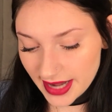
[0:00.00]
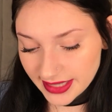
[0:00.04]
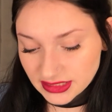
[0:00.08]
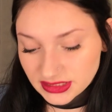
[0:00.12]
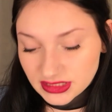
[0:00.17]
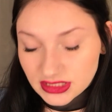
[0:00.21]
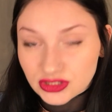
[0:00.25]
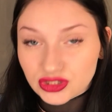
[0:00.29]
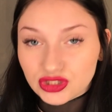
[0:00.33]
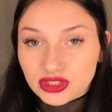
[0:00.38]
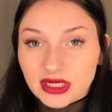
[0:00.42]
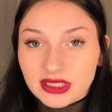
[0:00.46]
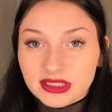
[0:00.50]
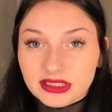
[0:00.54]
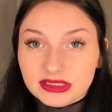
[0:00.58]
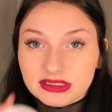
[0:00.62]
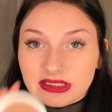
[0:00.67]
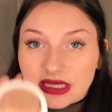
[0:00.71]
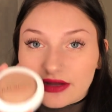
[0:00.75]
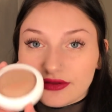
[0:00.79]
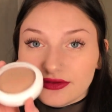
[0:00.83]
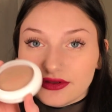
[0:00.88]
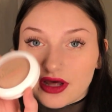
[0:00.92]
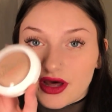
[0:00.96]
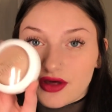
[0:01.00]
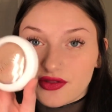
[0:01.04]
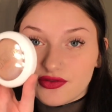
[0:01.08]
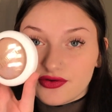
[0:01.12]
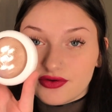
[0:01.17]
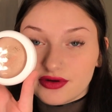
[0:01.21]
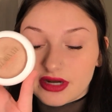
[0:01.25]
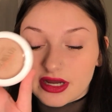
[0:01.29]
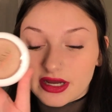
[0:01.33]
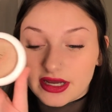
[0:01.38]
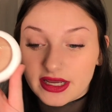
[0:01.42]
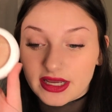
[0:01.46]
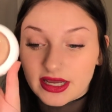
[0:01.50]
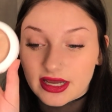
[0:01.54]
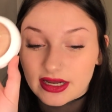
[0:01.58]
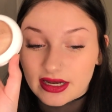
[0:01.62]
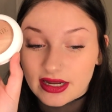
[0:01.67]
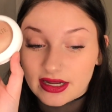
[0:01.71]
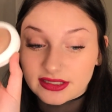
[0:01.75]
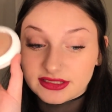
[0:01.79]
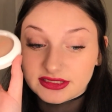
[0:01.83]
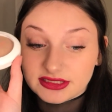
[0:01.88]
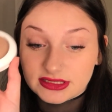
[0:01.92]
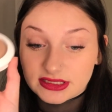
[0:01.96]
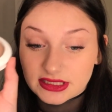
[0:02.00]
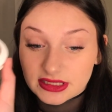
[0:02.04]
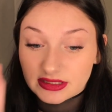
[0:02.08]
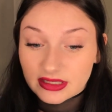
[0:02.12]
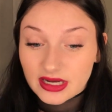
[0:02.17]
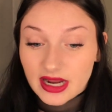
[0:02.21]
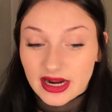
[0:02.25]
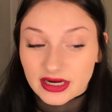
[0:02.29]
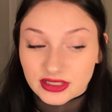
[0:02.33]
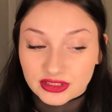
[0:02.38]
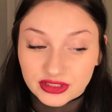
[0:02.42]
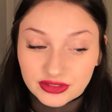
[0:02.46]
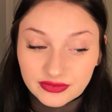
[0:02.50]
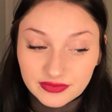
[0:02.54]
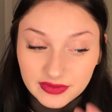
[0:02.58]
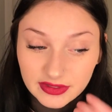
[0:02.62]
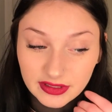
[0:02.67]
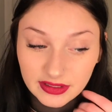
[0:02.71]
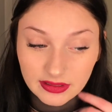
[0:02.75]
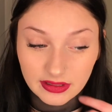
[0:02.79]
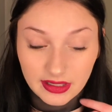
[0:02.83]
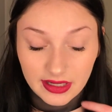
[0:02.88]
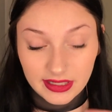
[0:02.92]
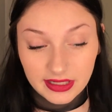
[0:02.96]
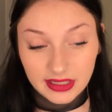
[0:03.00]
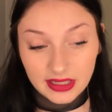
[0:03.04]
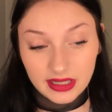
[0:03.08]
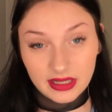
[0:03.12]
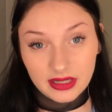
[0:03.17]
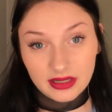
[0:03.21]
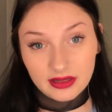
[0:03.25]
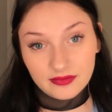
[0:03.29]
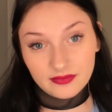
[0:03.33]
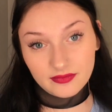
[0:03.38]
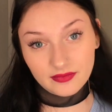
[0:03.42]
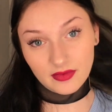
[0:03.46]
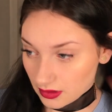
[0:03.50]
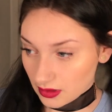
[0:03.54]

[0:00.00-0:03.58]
I did try this out the other night, and I did actually really like it.